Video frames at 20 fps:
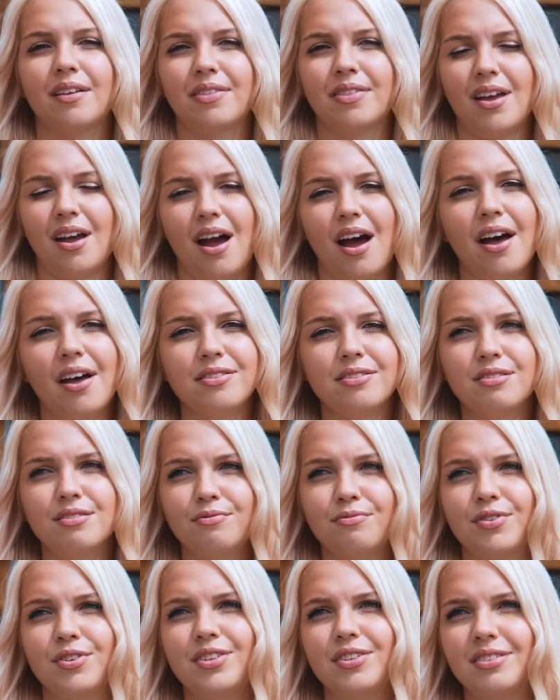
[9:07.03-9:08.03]
The other
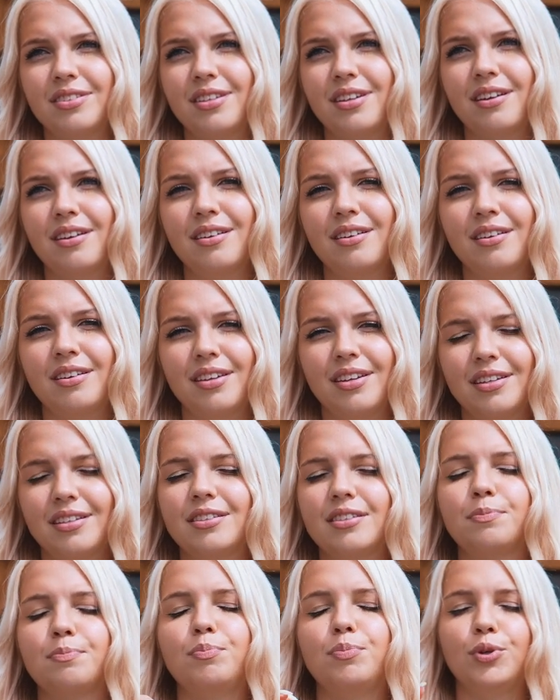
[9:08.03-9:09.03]
reason is
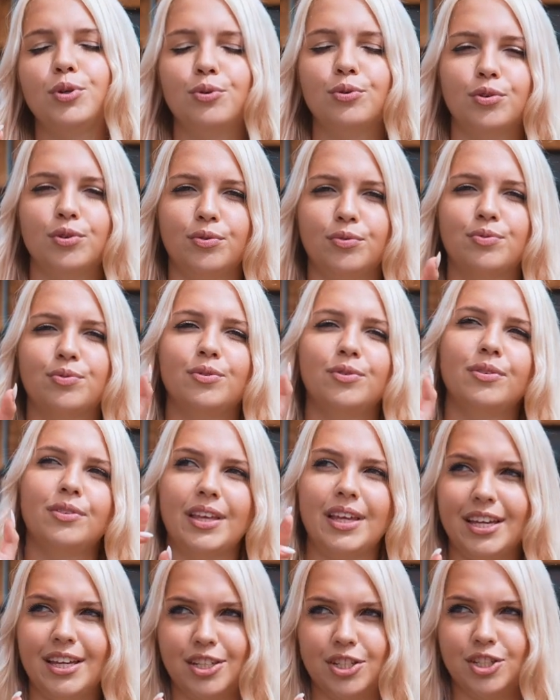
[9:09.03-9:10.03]
beautiful
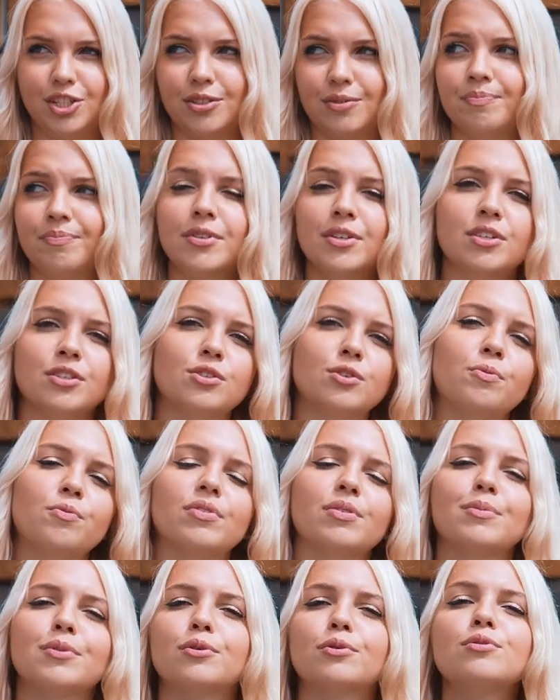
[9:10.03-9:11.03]
nature. So
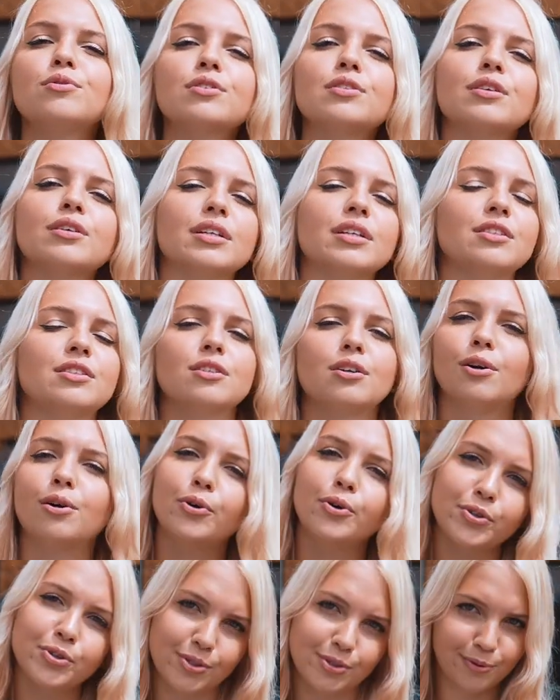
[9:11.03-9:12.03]
Famagusta is
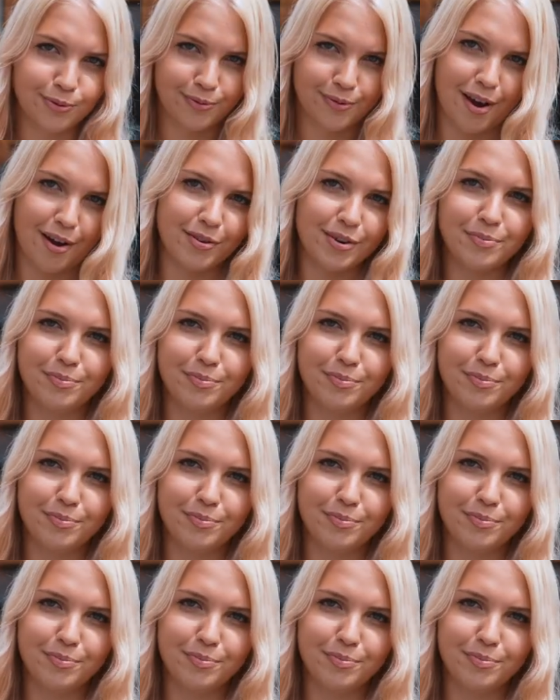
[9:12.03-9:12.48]
also very